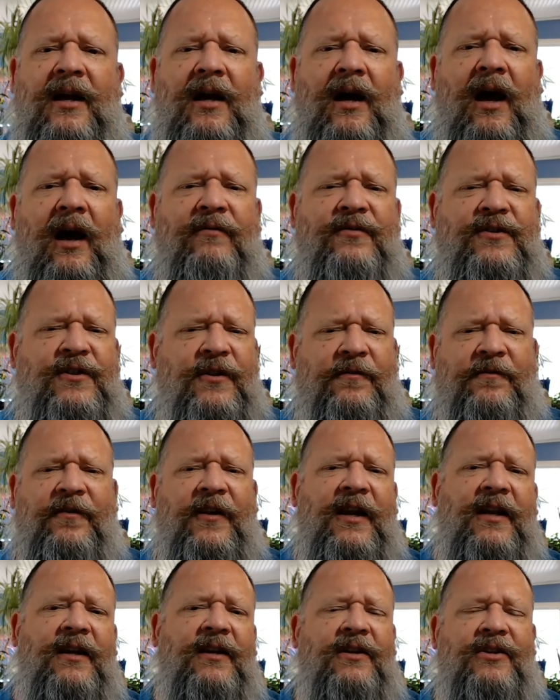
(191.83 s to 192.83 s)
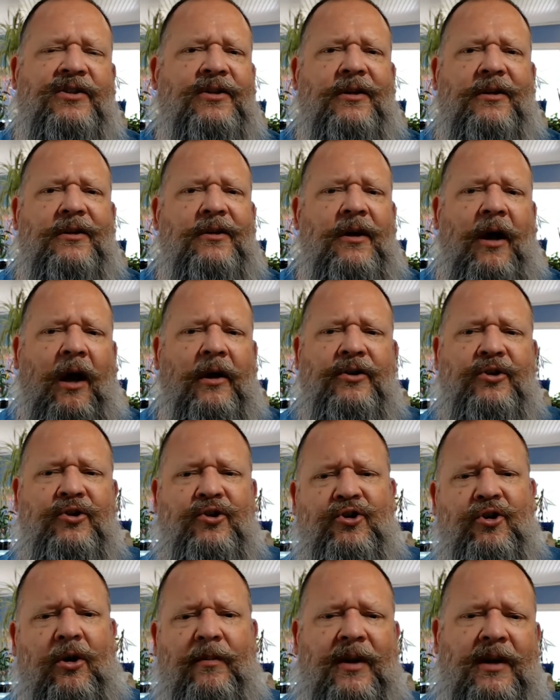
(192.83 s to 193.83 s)
of defeatist
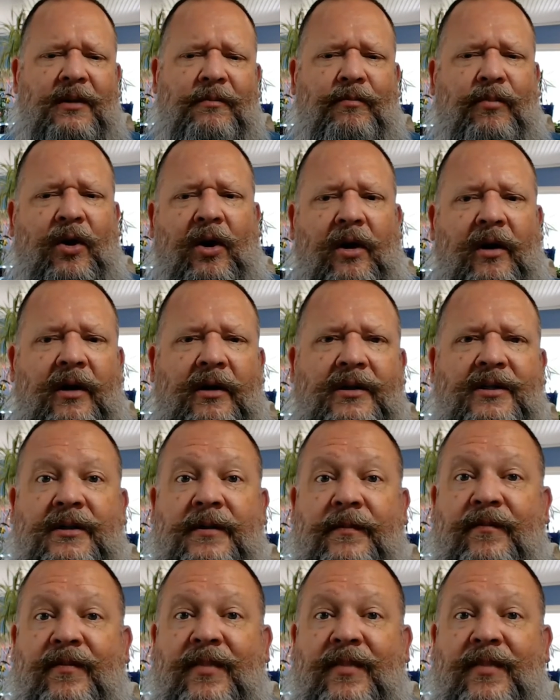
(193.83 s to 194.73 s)
non-German books,